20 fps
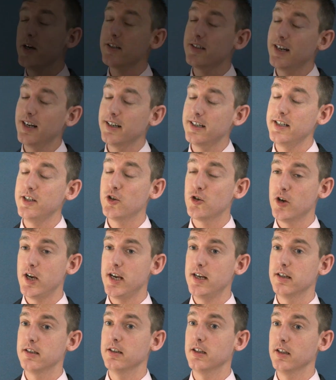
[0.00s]
personality
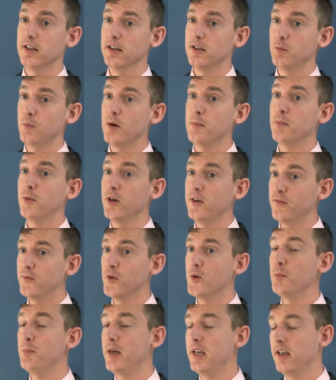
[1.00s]
trait that the
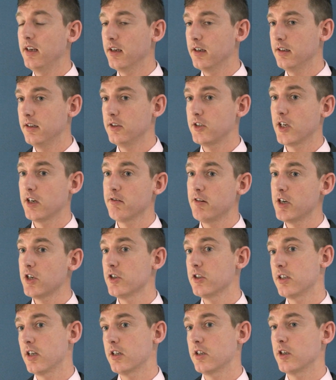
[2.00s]
1.4 million
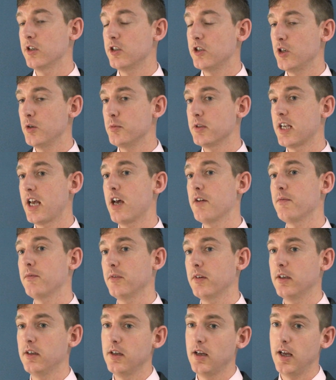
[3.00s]
Generation Z consumers have
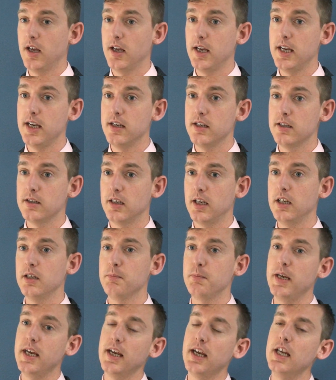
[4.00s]
is
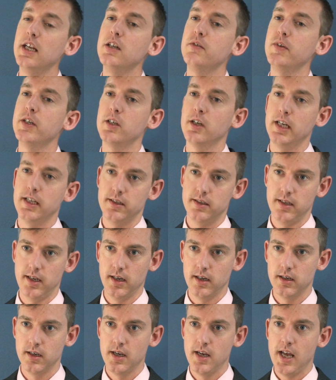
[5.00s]
in being
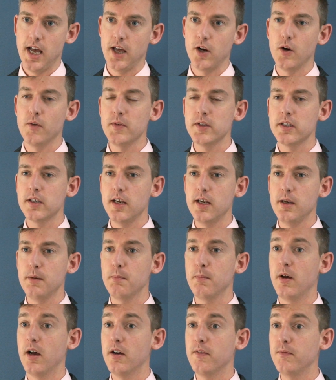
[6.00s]
individualistic. And
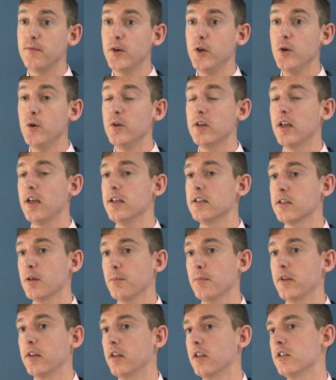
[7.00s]
obviously food is
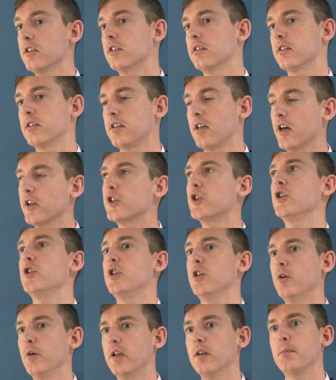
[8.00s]
something that
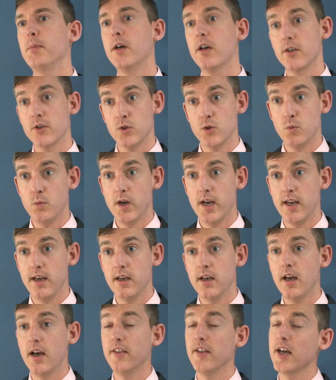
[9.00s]
touches you in a personal
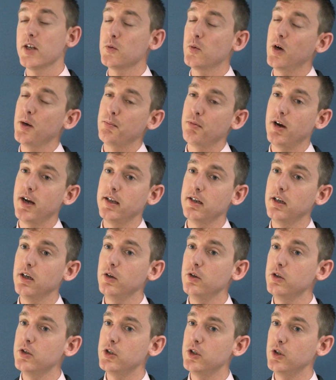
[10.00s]
way, and that's why brand
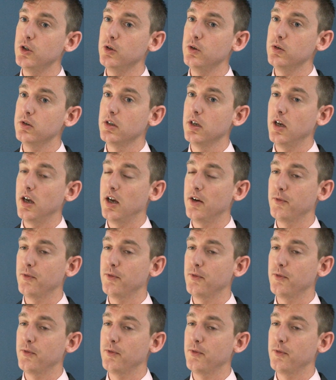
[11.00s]
owners use